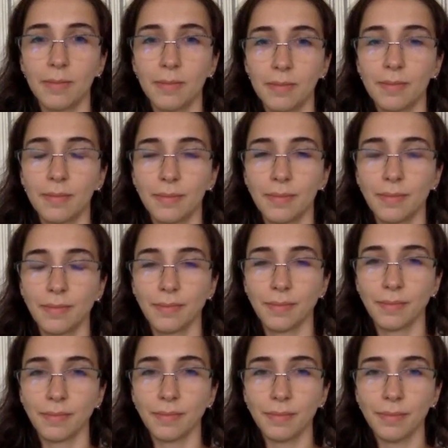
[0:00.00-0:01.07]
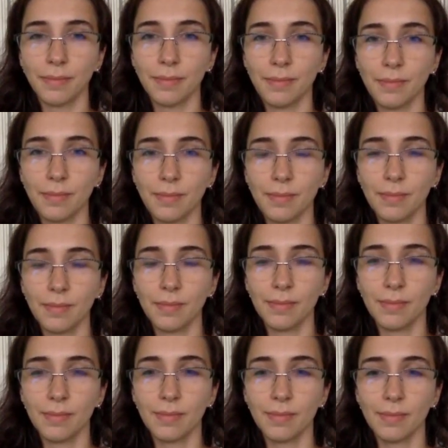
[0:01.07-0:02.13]

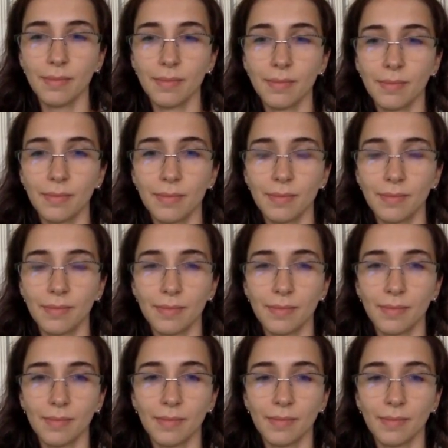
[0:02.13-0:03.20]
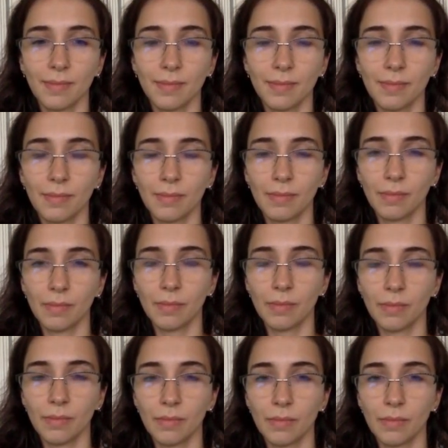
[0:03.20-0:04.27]

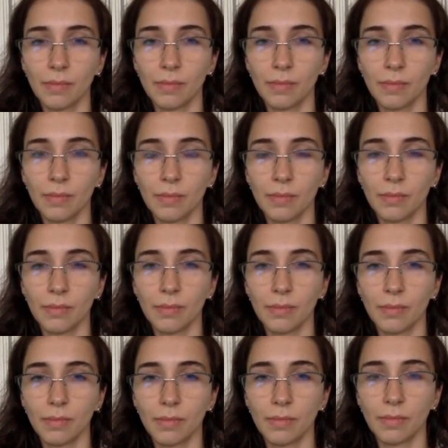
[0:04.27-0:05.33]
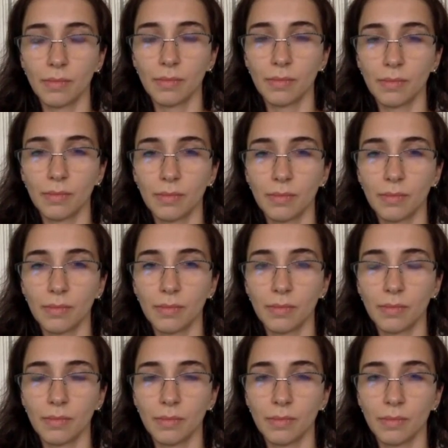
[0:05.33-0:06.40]

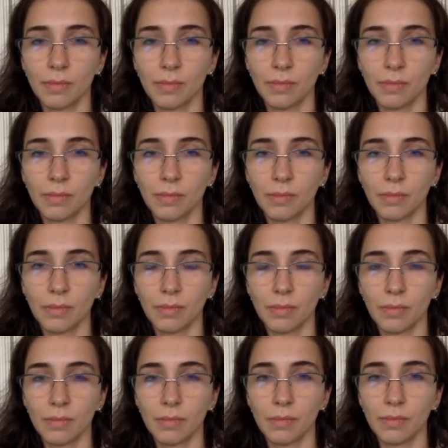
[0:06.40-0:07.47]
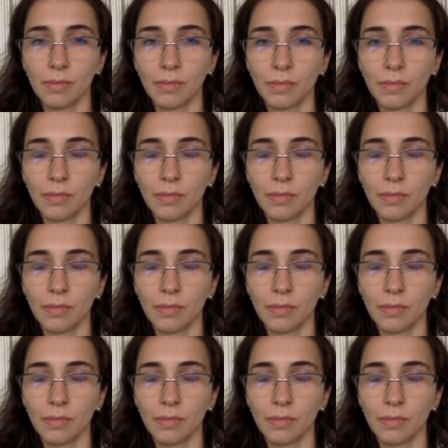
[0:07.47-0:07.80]
The person shown says nothing.